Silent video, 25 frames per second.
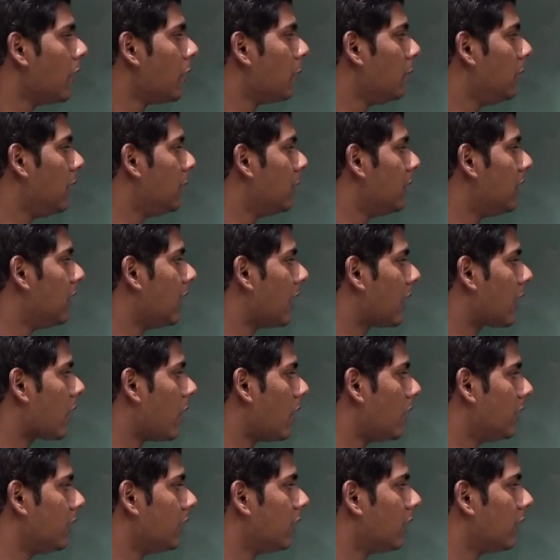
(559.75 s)
we will
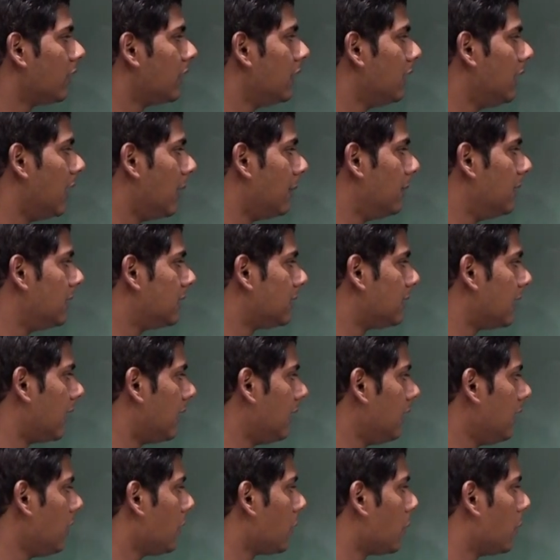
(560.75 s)
record it on the debit
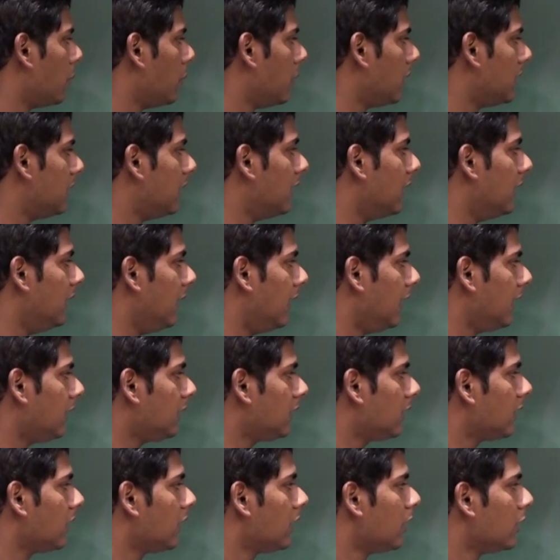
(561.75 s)
side with the date,